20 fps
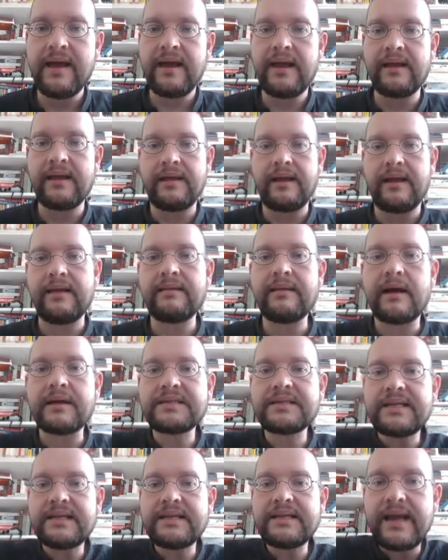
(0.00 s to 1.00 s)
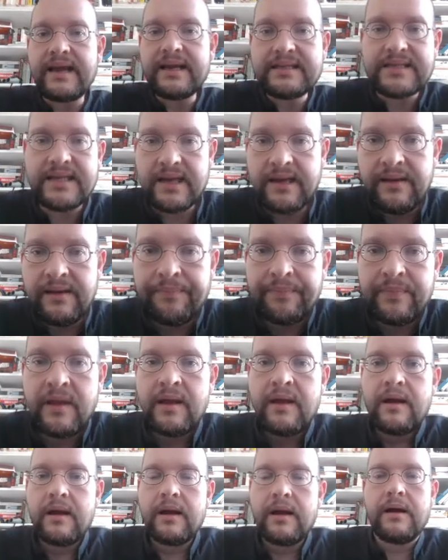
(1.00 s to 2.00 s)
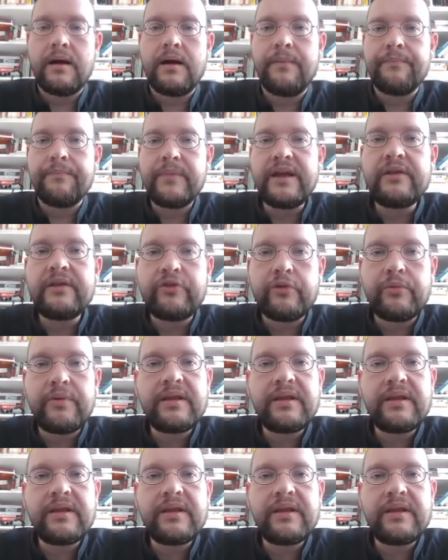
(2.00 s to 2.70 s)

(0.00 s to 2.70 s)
In 1980, during